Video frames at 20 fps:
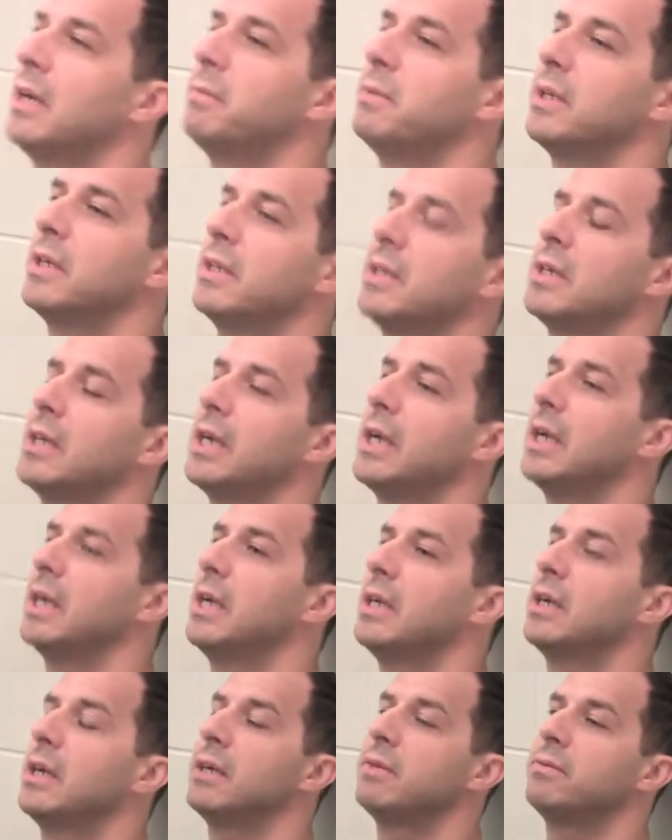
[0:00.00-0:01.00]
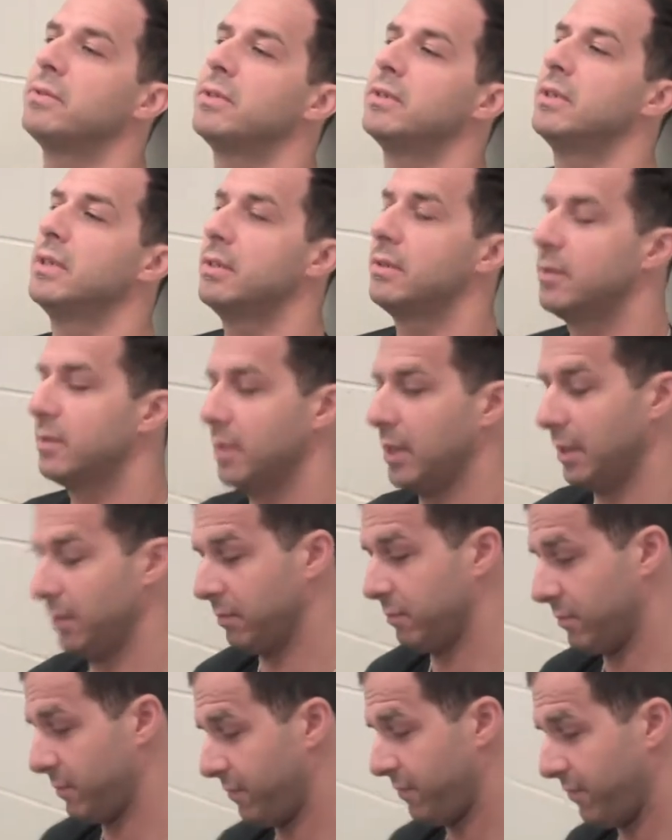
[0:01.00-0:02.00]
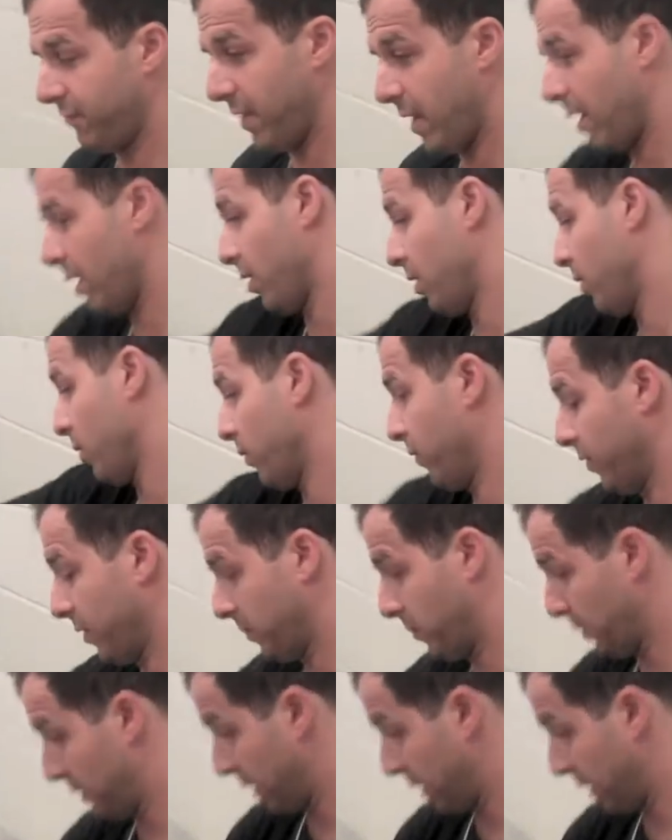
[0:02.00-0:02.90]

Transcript: up the other day, and I fell all over the